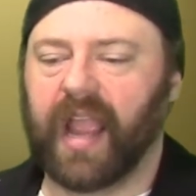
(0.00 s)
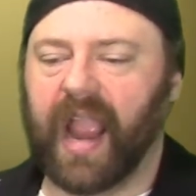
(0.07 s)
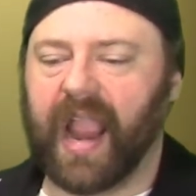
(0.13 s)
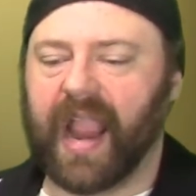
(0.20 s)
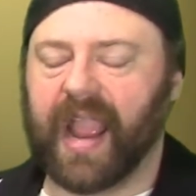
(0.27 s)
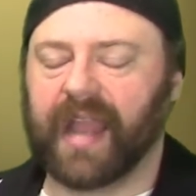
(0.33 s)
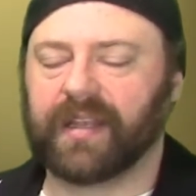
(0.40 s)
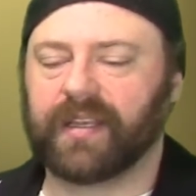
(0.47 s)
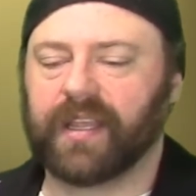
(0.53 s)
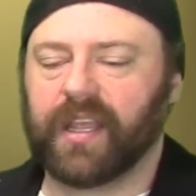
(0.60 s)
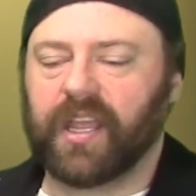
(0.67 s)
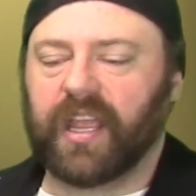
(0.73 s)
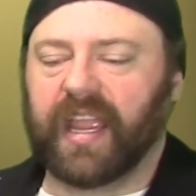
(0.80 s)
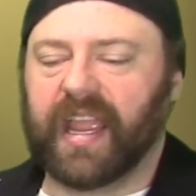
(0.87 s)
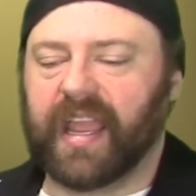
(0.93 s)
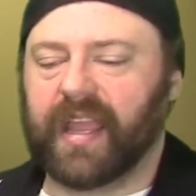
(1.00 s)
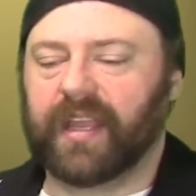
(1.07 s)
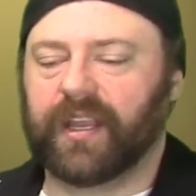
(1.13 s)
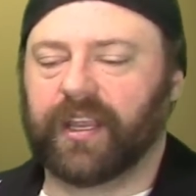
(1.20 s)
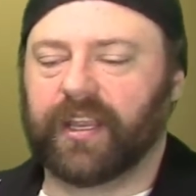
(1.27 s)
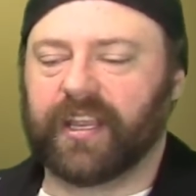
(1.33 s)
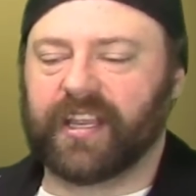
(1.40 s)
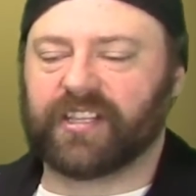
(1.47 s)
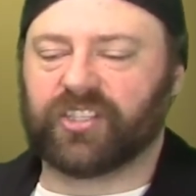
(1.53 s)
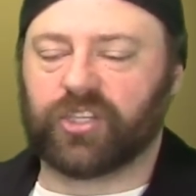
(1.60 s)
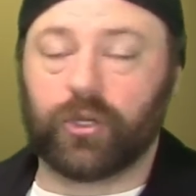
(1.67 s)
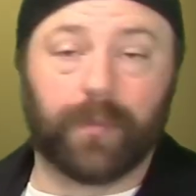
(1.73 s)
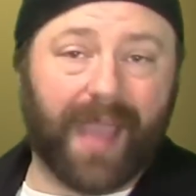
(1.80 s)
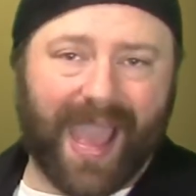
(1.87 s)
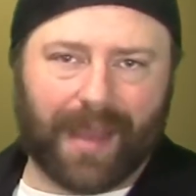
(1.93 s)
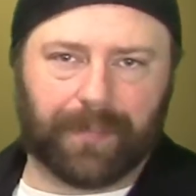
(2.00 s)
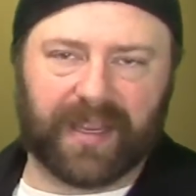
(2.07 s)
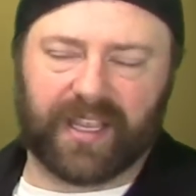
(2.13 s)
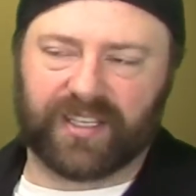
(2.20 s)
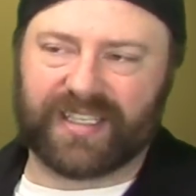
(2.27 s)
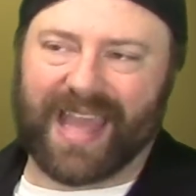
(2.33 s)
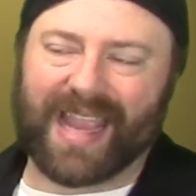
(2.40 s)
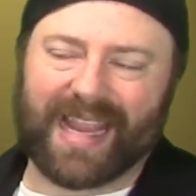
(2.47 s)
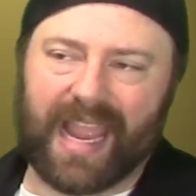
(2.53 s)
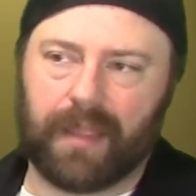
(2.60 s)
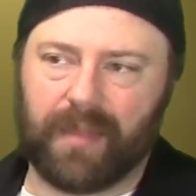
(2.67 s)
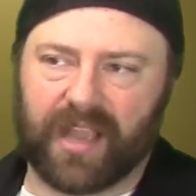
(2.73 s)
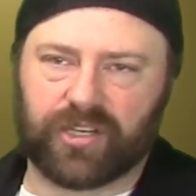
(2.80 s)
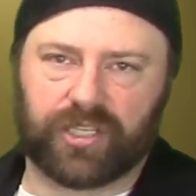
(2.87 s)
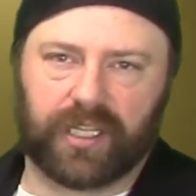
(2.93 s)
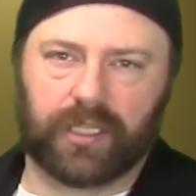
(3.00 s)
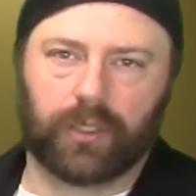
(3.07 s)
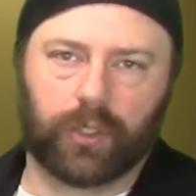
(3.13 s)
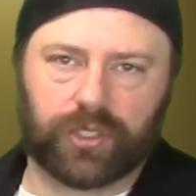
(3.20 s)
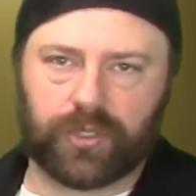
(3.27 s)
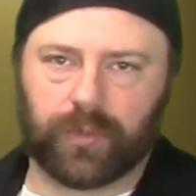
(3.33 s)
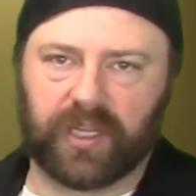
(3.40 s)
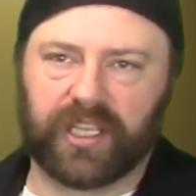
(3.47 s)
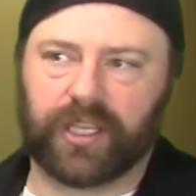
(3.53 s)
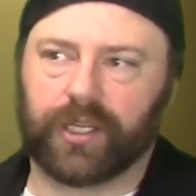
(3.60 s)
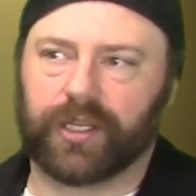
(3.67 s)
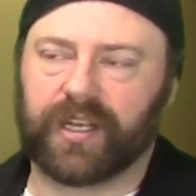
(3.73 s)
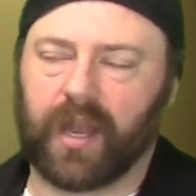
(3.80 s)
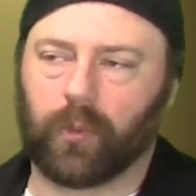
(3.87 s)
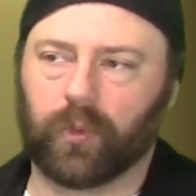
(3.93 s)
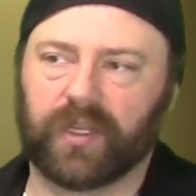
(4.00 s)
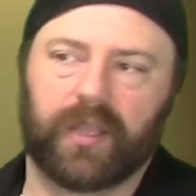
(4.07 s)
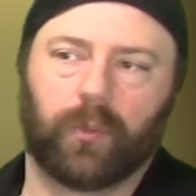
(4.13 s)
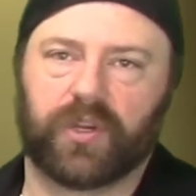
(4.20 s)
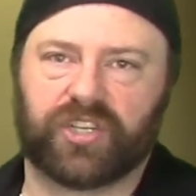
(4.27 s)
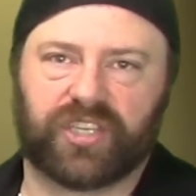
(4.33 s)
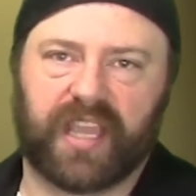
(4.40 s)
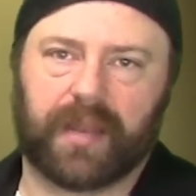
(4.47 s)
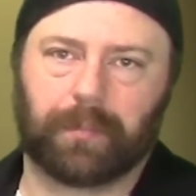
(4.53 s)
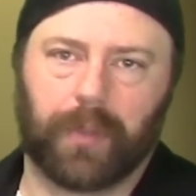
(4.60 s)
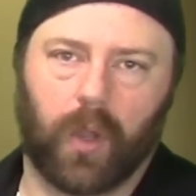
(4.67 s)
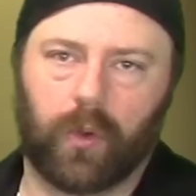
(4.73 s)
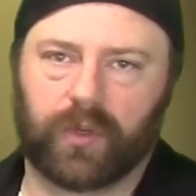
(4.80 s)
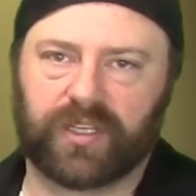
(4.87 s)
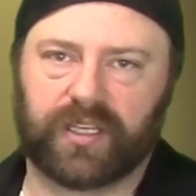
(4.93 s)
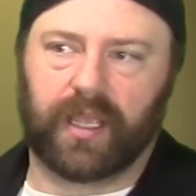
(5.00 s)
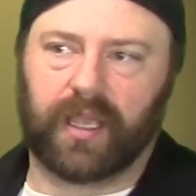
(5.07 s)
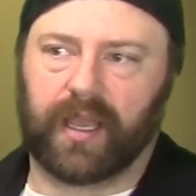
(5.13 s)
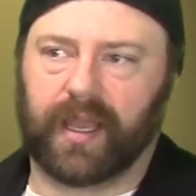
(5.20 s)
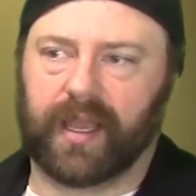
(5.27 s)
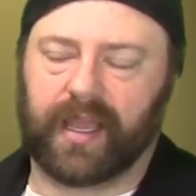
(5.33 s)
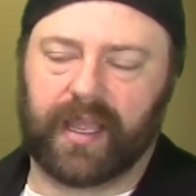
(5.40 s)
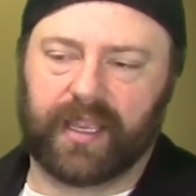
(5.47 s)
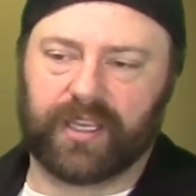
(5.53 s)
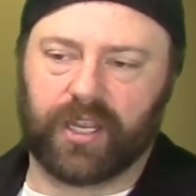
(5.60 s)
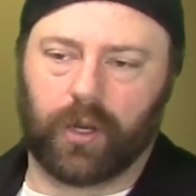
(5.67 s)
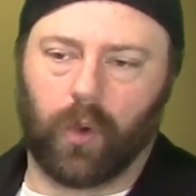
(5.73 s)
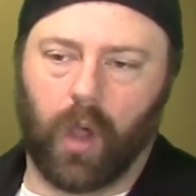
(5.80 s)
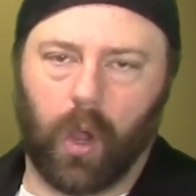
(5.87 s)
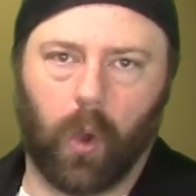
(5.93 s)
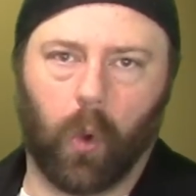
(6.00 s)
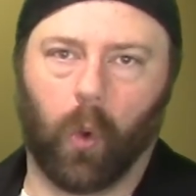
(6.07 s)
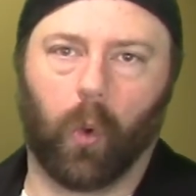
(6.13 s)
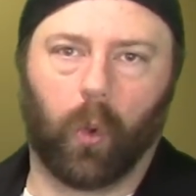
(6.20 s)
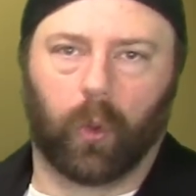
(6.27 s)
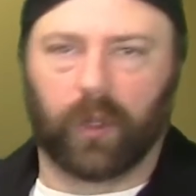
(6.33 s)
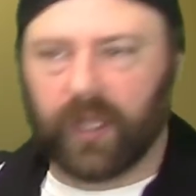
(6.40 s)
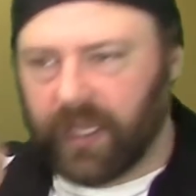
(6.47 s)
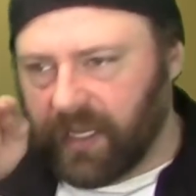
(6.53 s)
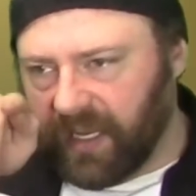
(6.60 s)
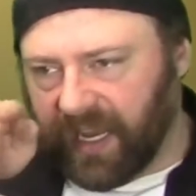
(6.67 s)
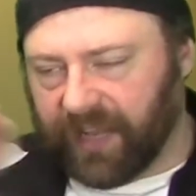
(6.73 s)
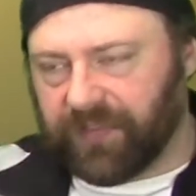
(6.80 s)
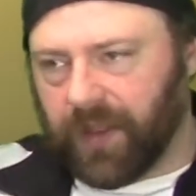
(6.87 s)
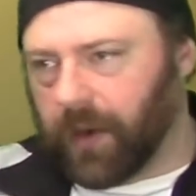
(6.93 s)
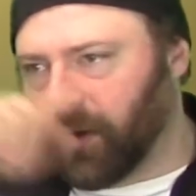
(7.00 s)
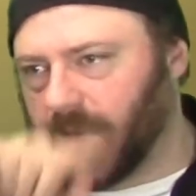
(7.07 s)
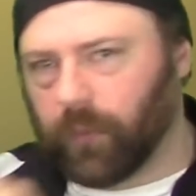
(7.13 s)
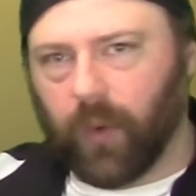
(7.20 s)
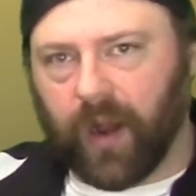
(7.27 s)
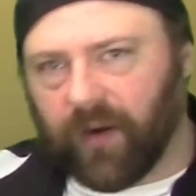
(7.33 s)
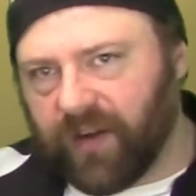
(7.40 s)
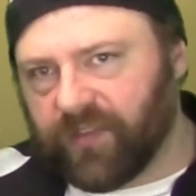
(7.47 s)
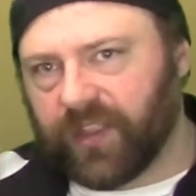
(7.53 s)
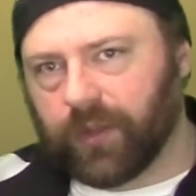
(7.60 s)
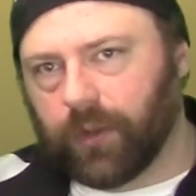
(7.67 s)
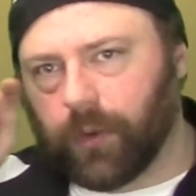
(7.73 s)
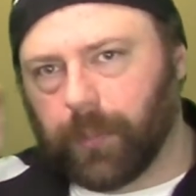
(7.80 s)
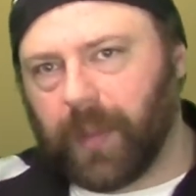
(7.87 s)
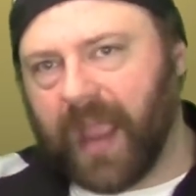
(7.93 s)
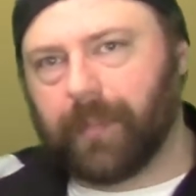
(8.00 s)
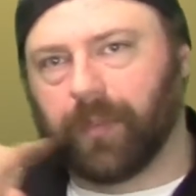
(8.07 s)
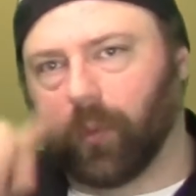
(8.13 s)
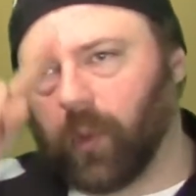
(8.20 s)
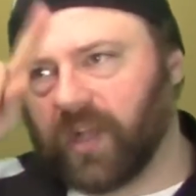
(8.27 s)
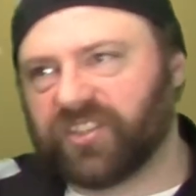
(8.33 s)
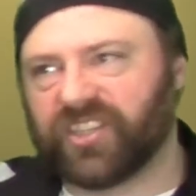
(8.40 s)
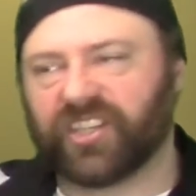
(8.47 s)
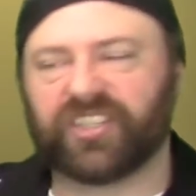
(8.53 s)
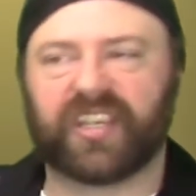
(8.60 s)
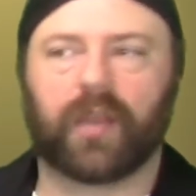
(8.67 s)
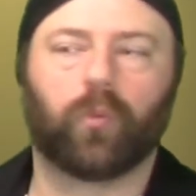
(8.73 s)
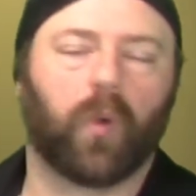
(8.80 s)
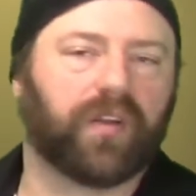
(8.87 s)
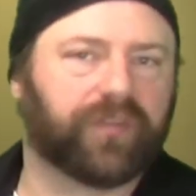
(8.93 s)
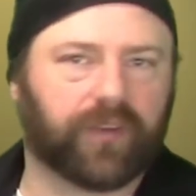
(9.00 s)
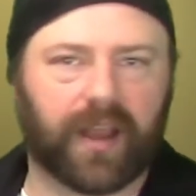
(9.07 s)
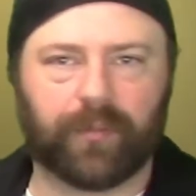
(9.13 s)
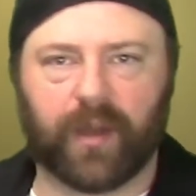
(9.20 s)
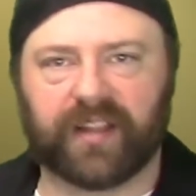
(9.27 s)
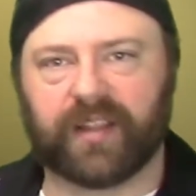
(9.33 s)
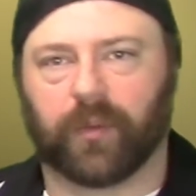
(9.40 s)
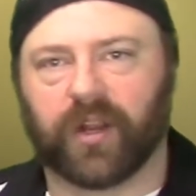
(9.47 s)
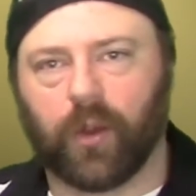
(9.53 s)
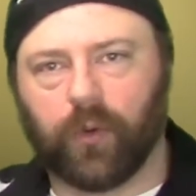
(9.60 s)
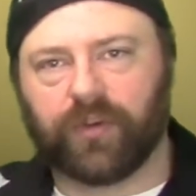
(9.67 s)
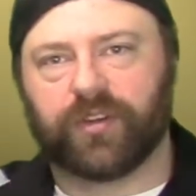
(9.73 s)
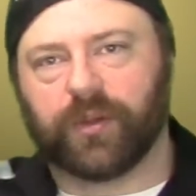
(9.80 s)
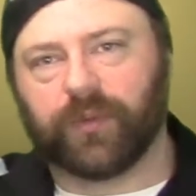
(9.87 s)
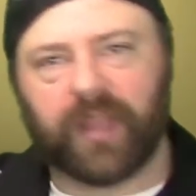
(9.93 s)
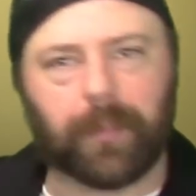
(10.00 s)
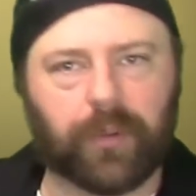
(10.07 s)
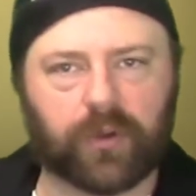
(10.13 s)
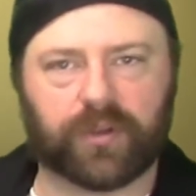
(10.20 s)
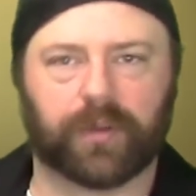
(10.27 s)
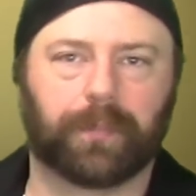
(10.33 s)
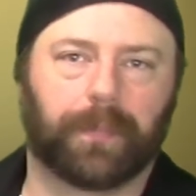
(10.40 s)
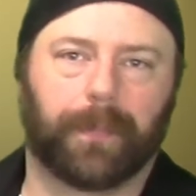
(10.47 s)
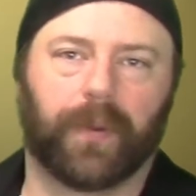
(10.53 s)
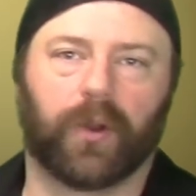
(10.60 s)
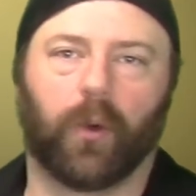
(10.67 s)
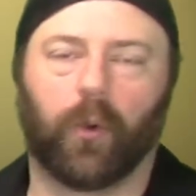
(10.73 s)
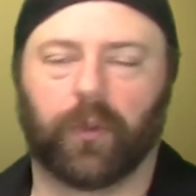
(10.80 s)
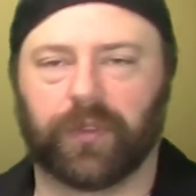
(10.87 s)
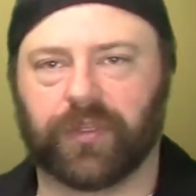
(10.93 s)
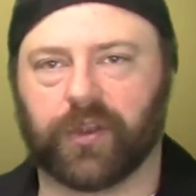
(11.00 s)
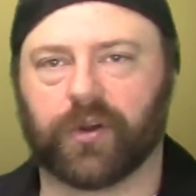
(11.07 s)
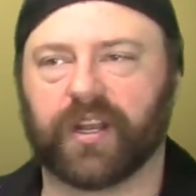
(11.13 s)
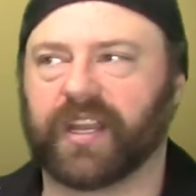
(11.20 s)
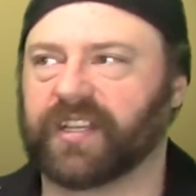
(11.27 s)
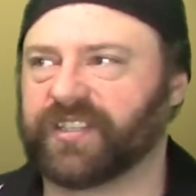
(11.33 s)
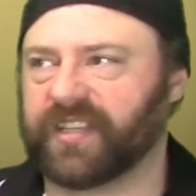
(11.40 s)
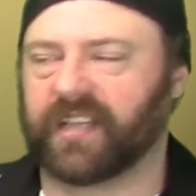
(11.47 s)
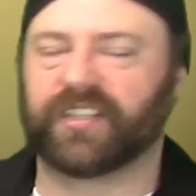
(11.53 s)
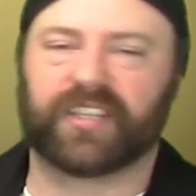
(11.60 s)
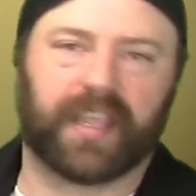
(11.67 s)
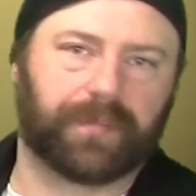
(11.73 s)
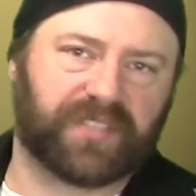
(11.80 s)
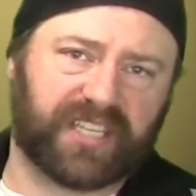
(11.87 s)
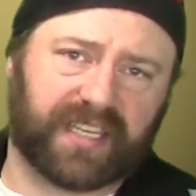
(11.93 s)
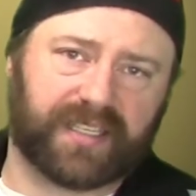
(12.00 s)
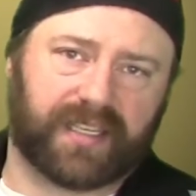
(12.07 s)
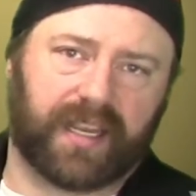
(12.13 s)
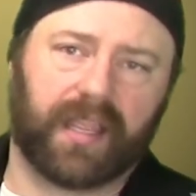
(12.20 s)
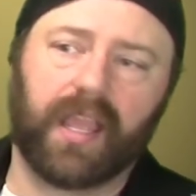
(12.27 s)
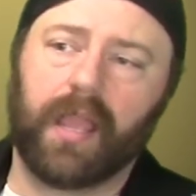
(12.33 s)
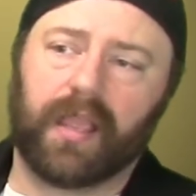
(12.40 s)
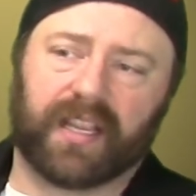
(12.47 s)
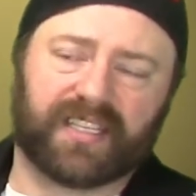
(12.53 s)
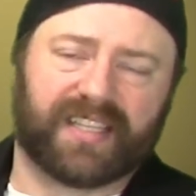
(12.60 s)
And it's too bad, because that game actually looks really good, and I really wish they had poked a hole in there wherever the little paper was that said what frame rate they were going to, and they put a hole in 30 and said skip 60, because